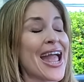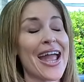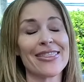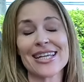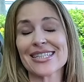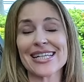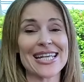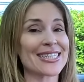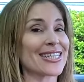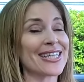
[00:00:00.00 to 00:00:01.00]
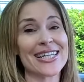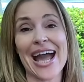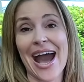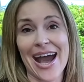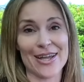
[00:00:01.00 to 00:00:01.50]
And this isn't an
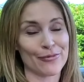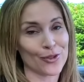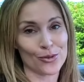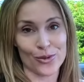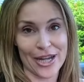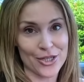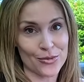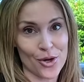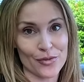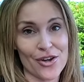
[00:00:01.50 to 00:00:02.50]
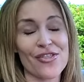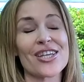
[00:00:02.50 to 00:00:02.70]
ad for a Range Rover.